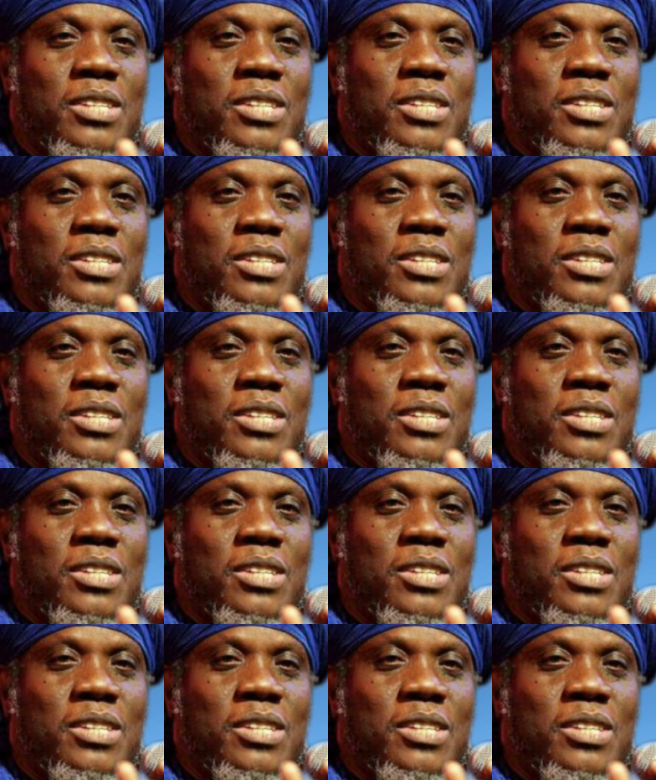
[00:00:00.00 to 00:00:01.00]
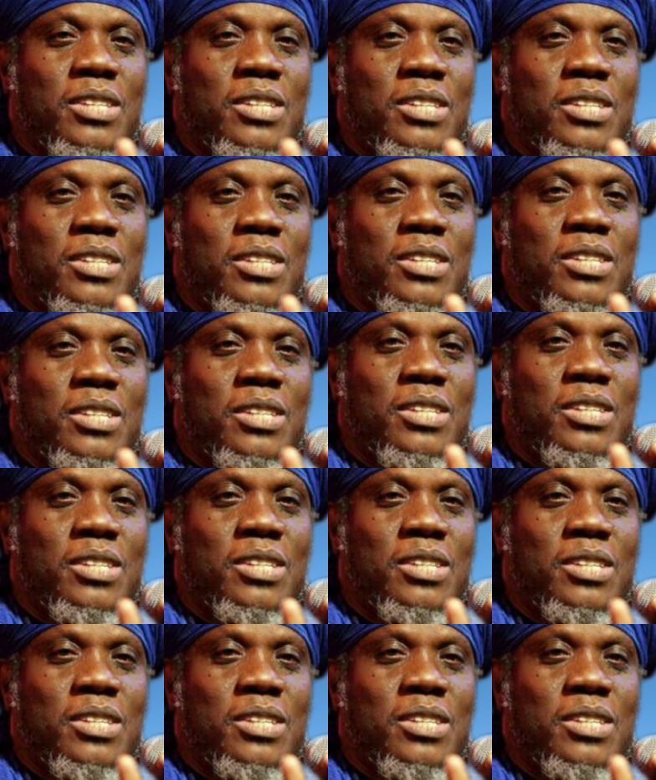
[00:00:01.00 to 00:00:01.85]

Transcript: Nothing is said.